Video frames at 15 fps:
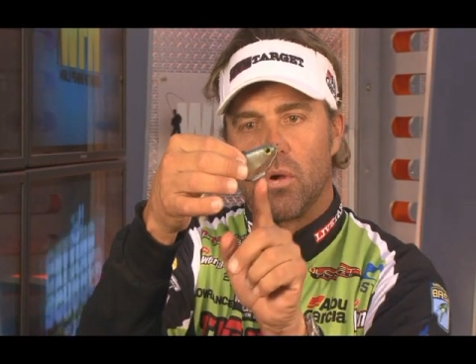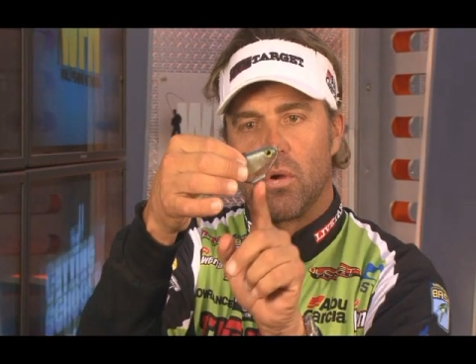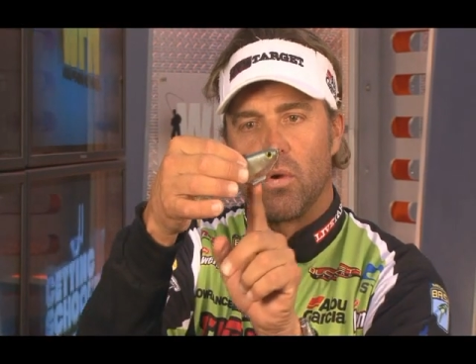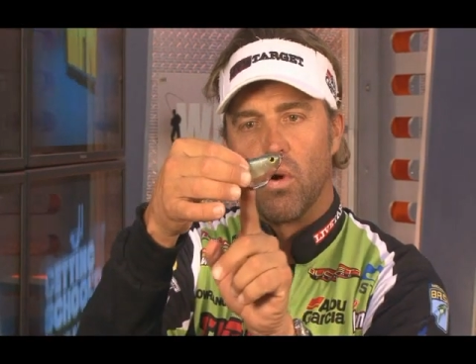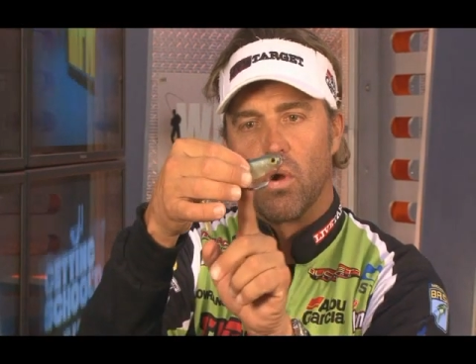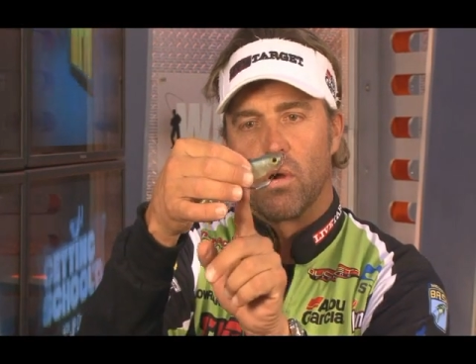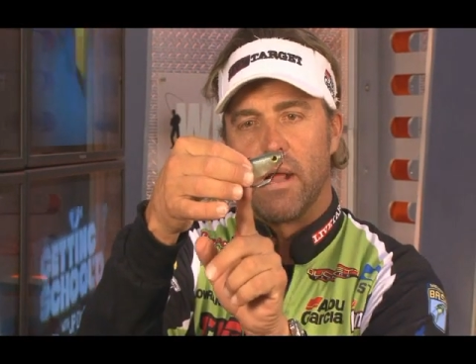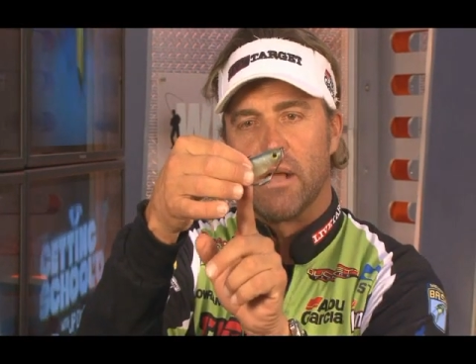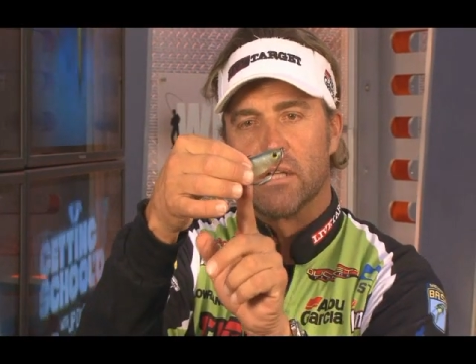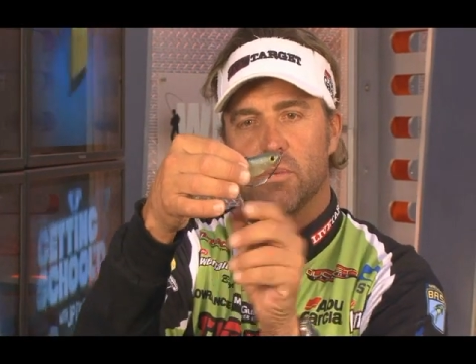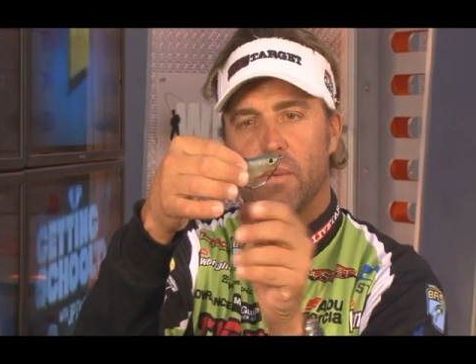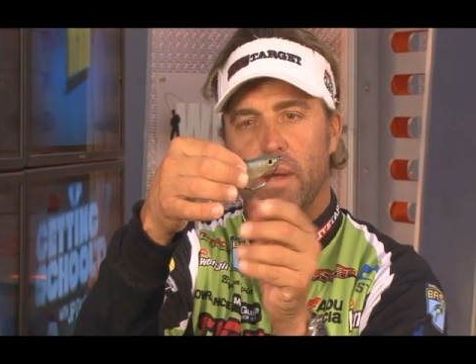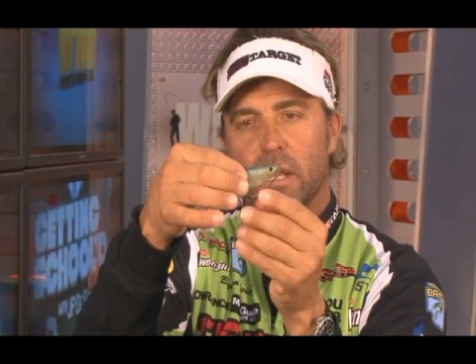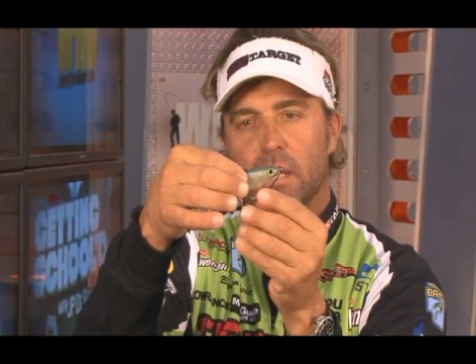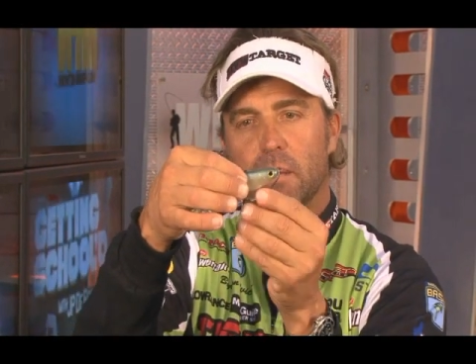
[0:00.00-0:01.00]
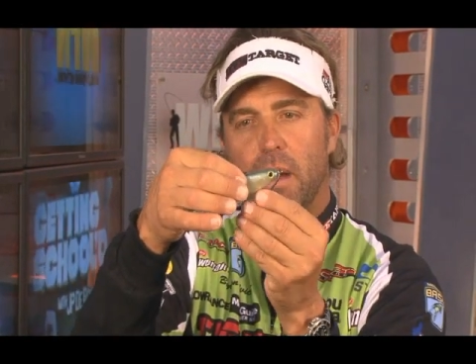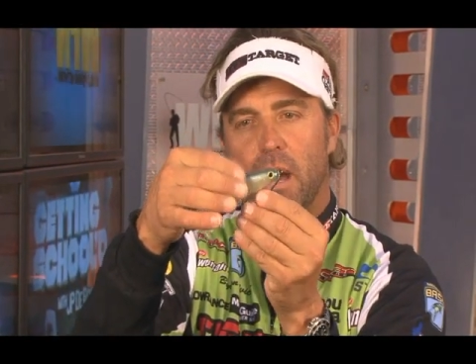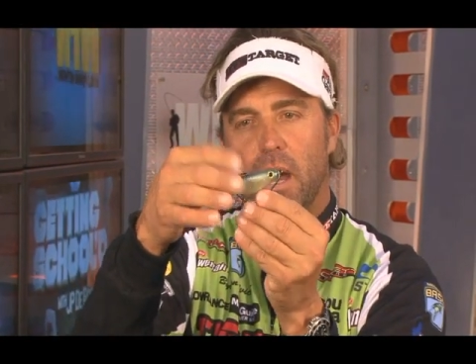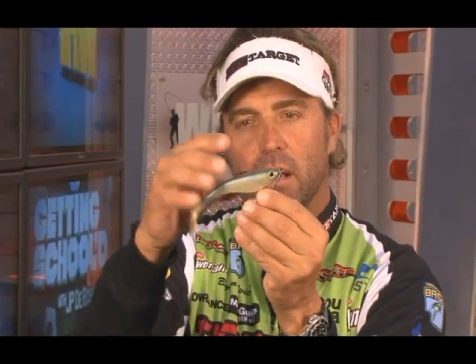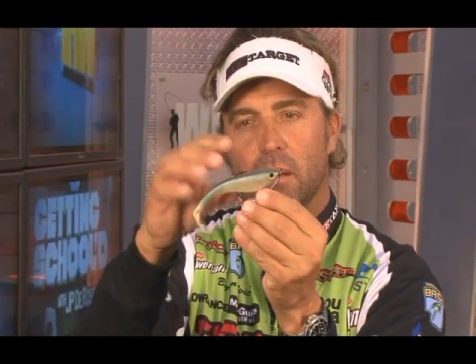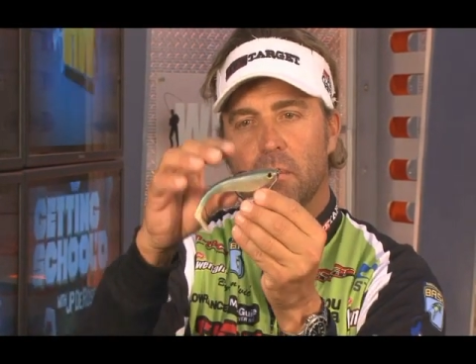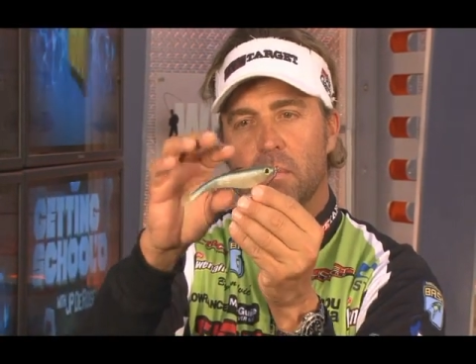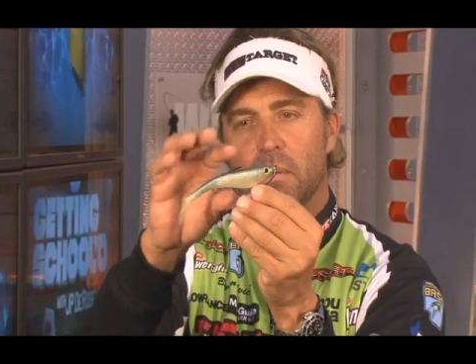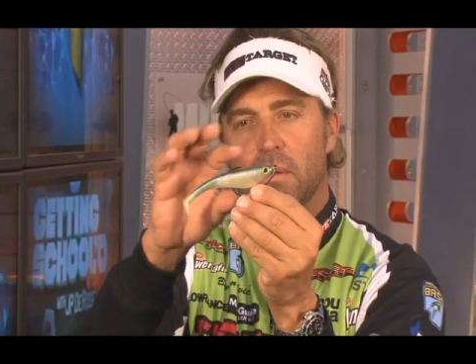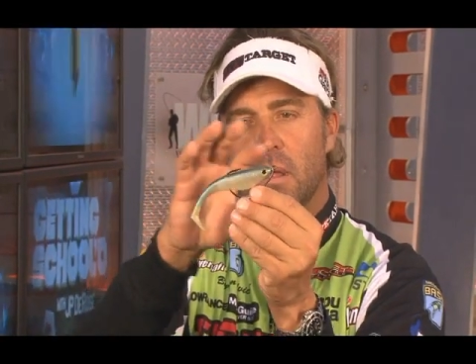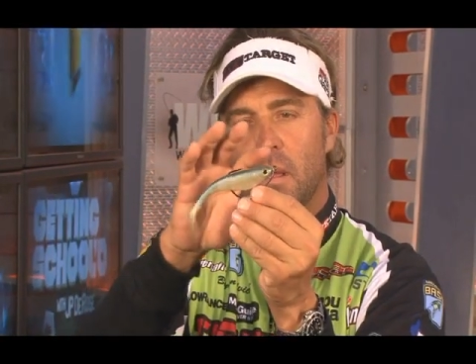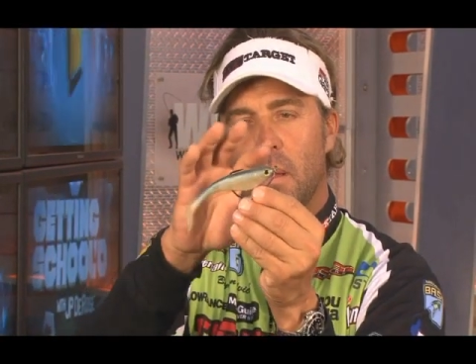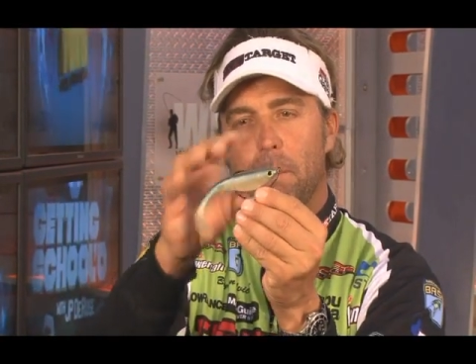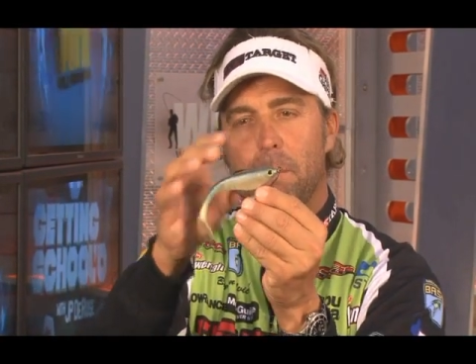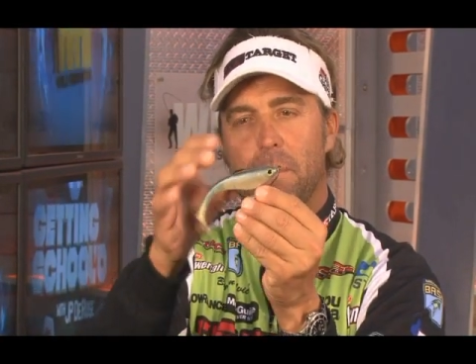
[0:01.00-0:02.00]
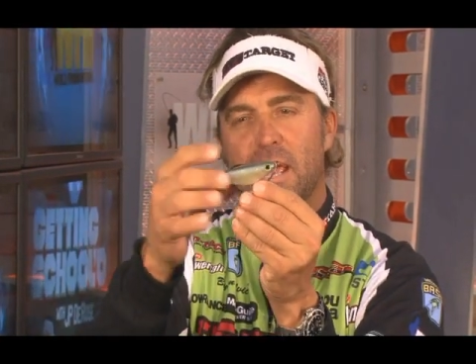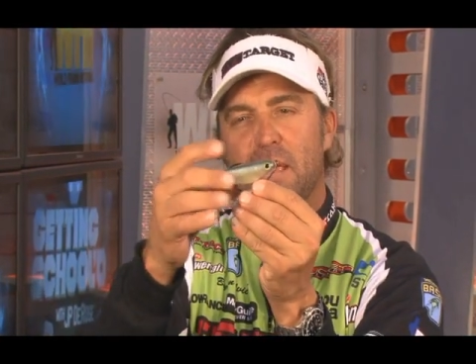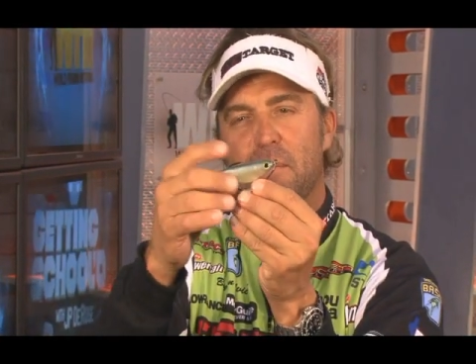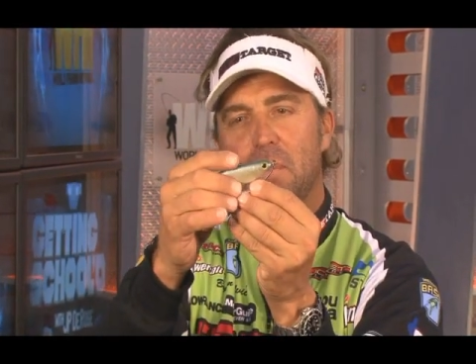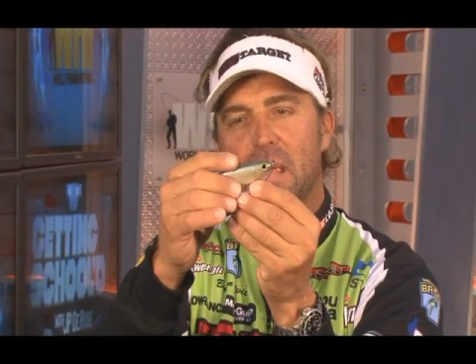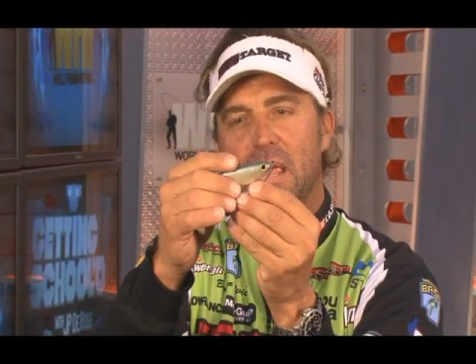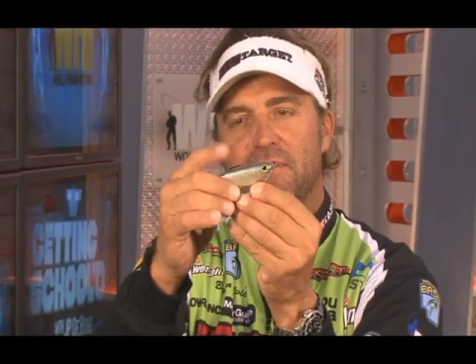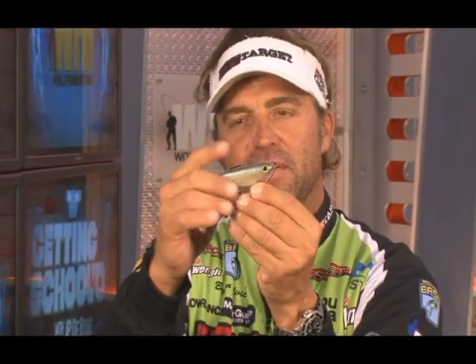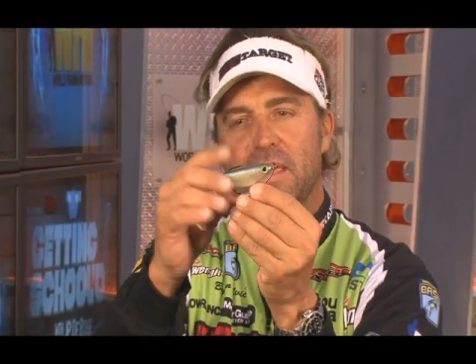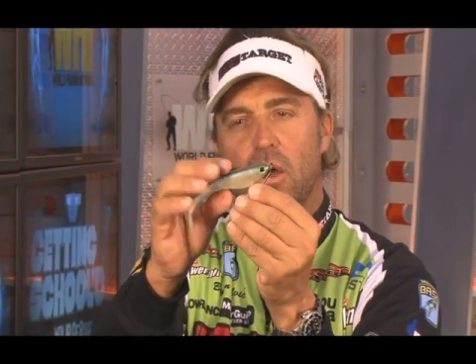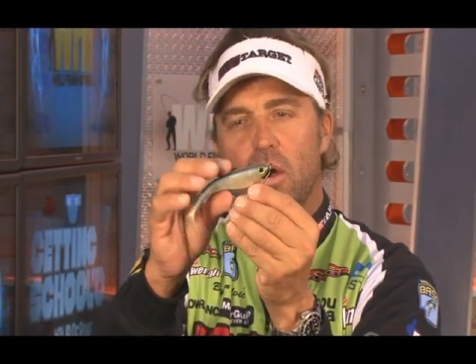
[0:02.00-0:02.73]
1/4 ounce weight on the bottom, big beefy